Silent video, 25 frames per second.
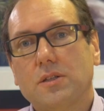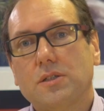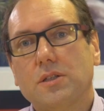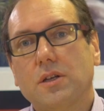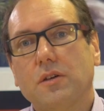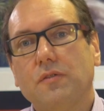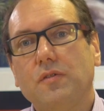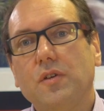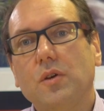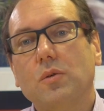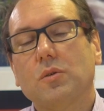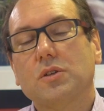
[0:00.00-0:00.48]
So
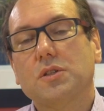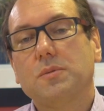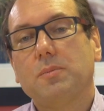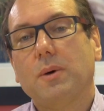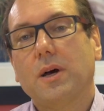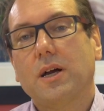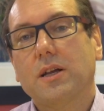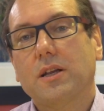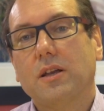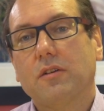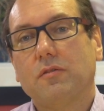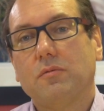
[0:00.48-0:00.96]
if you want to
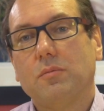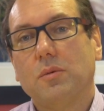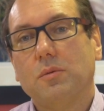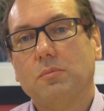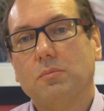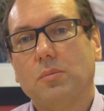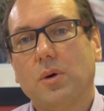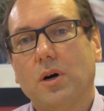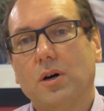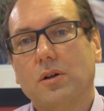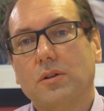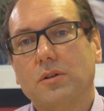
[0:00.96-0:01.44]
buy a
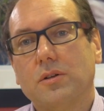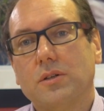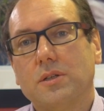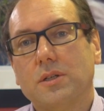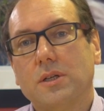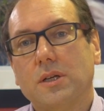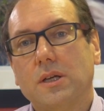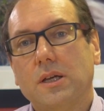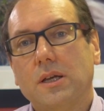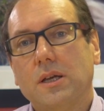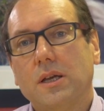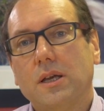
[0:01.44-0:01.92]
government bond,
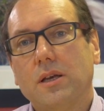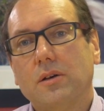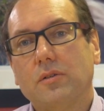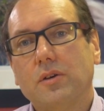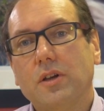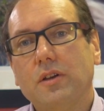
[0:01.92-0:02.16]
it'll